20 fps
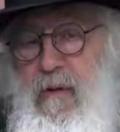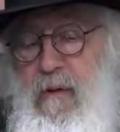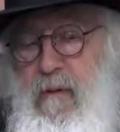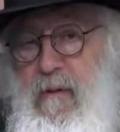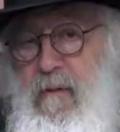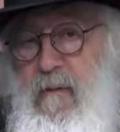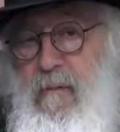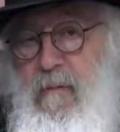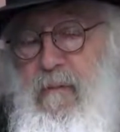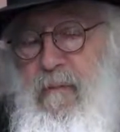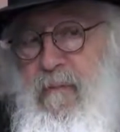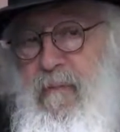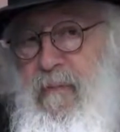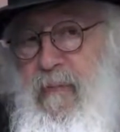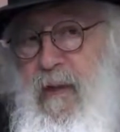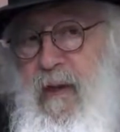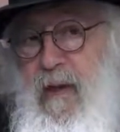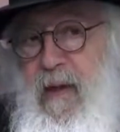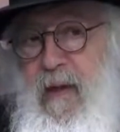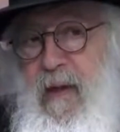I don't feel the
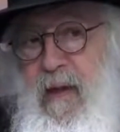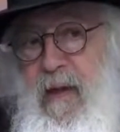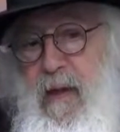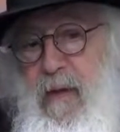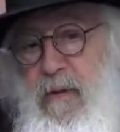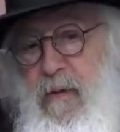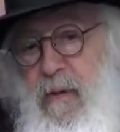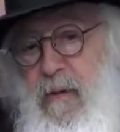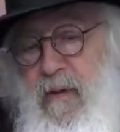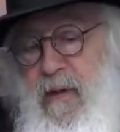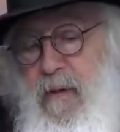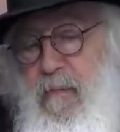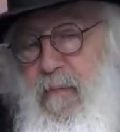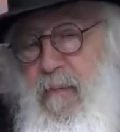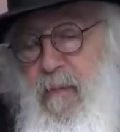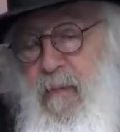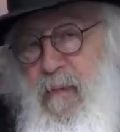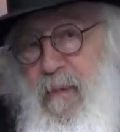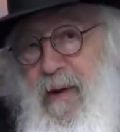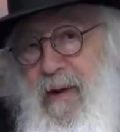pleasure to
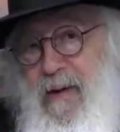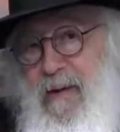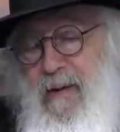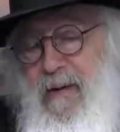study."